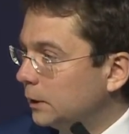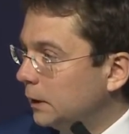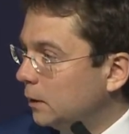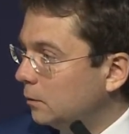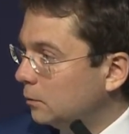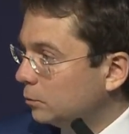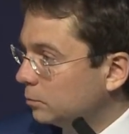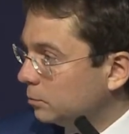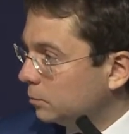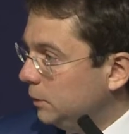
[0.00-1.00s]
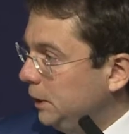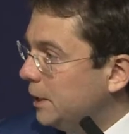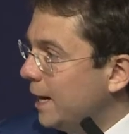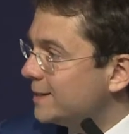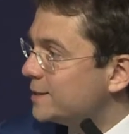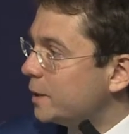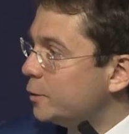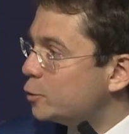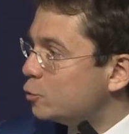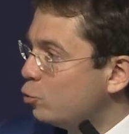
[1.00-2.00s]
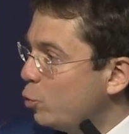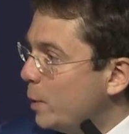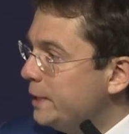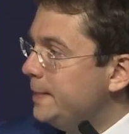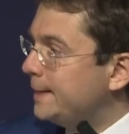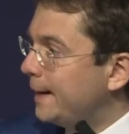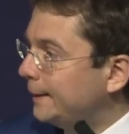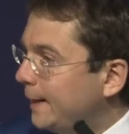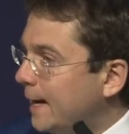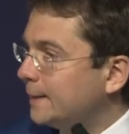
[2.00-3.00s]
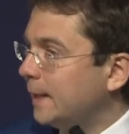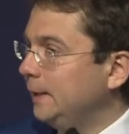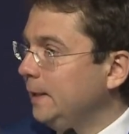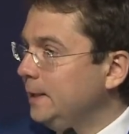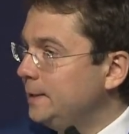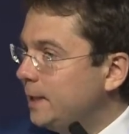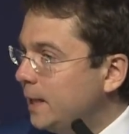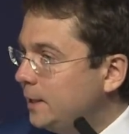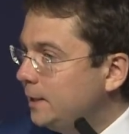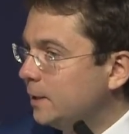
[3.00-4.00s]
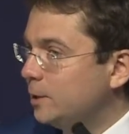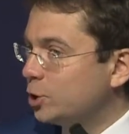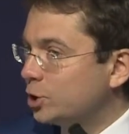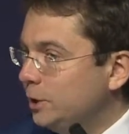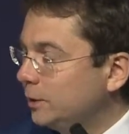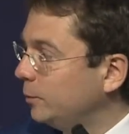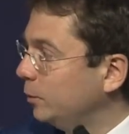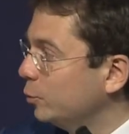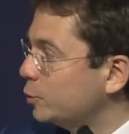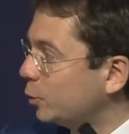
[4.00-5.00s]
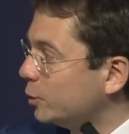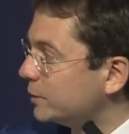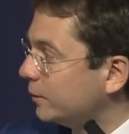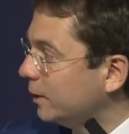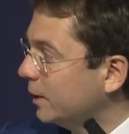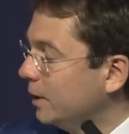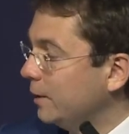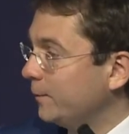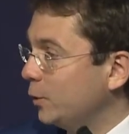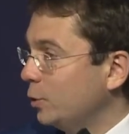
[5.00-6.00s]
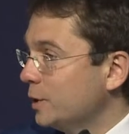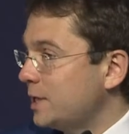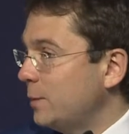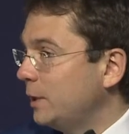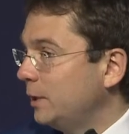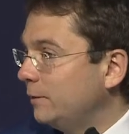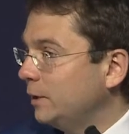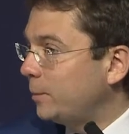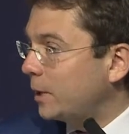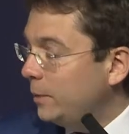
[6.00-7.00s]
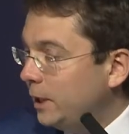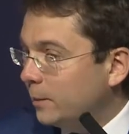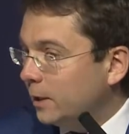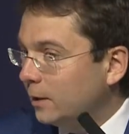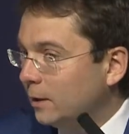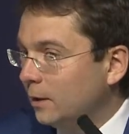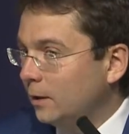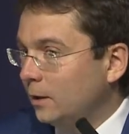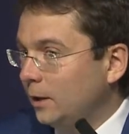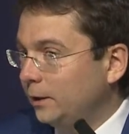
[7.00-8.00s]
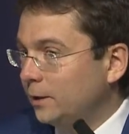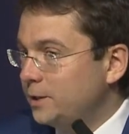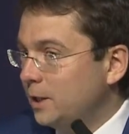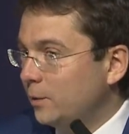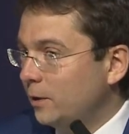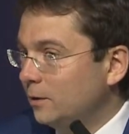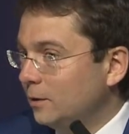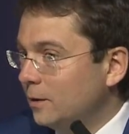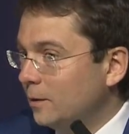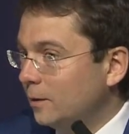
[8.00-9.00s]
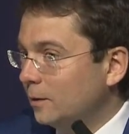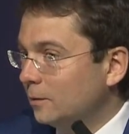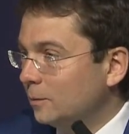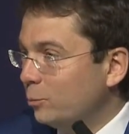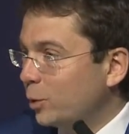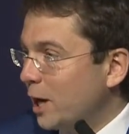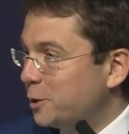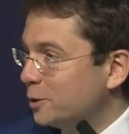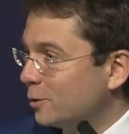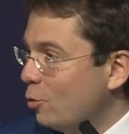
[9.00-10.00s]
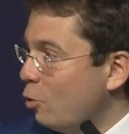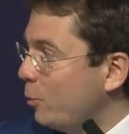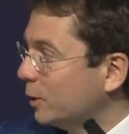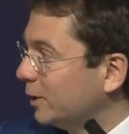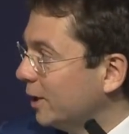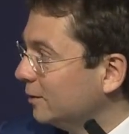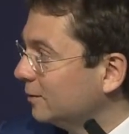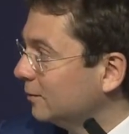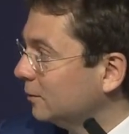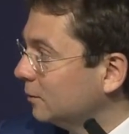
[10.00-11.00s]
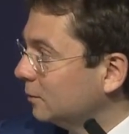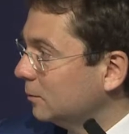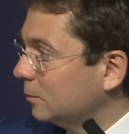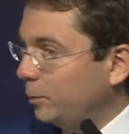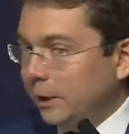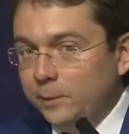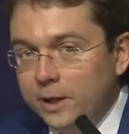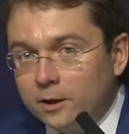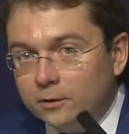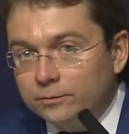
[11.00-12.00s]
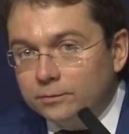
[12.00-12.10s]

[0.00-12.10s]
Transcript: 42 billion rubles will spend for this project. And this is for the first time ever. Such a huge sum of money never went to the yards for things like that.